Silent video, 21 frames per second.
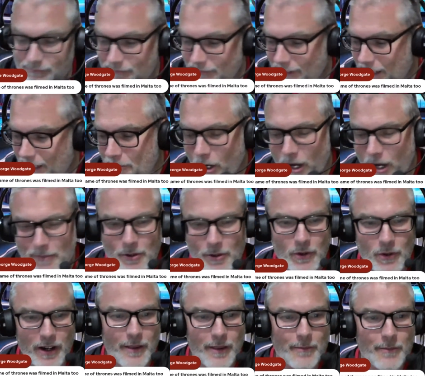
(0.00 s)
it might be
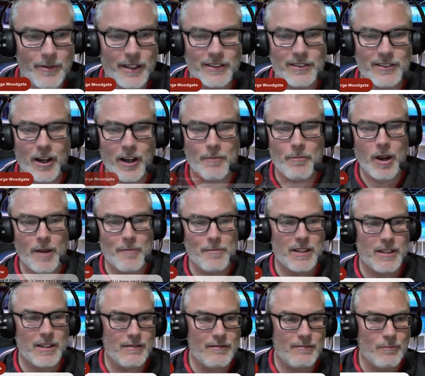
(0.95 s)
one of them things that I might
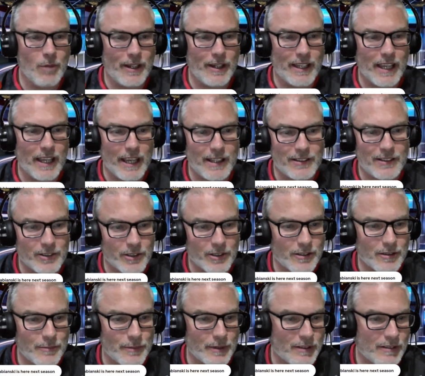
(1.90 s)
be might get
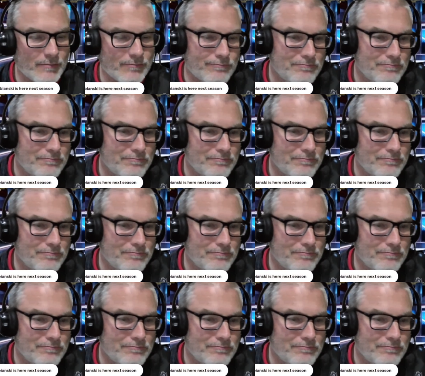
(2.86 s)
into, but